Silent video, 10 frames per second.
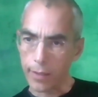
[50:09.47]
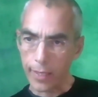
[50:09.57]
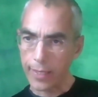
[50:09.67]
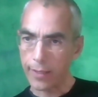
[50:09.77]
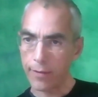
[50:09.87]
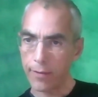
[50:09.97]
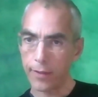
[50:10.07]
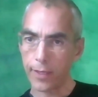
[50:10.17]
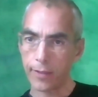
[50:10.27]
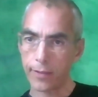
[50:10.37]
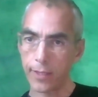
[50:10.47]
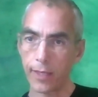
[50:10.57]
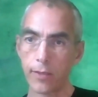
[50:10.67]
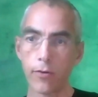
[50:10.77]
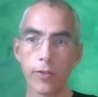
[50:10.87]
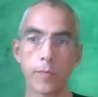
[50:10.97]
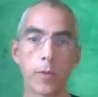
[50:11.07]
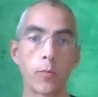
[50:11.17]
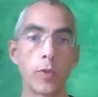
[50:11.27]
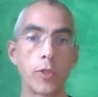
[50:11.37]
I think, and 10
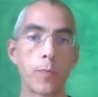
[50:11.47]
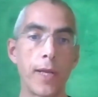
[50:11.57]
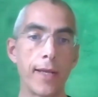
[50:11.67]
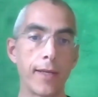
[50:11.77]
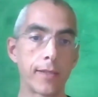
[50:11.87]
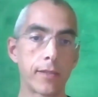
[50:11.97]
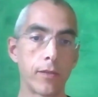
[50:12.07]
correspond which planets.